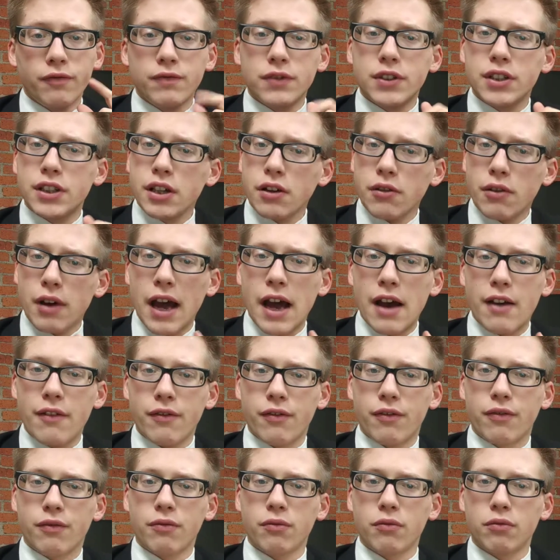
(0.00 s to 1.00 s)
still
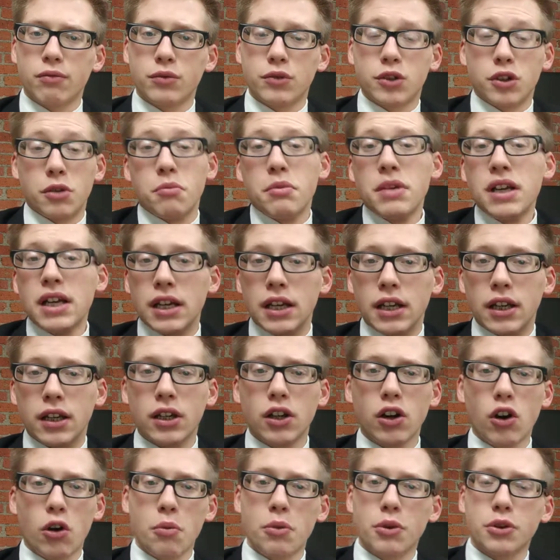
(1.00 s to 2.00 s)
have, to me,
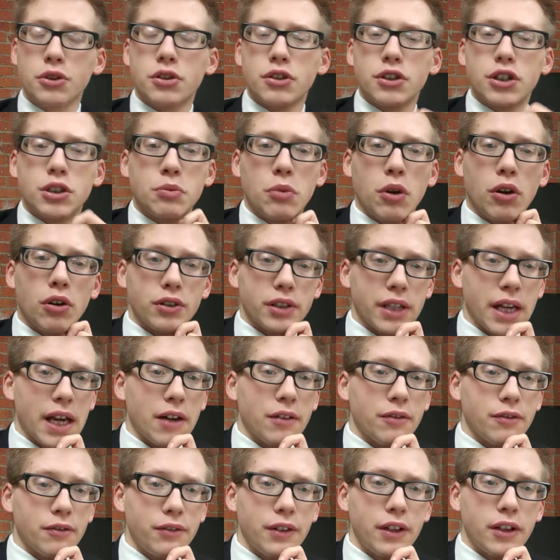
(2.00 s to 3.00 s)
almost a small
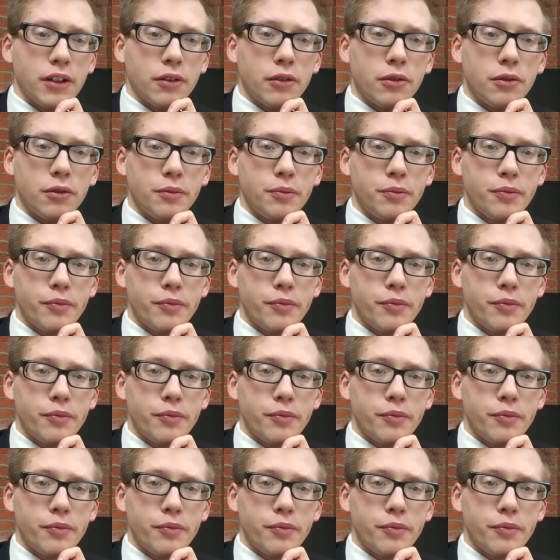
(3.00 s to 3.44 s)
town feel.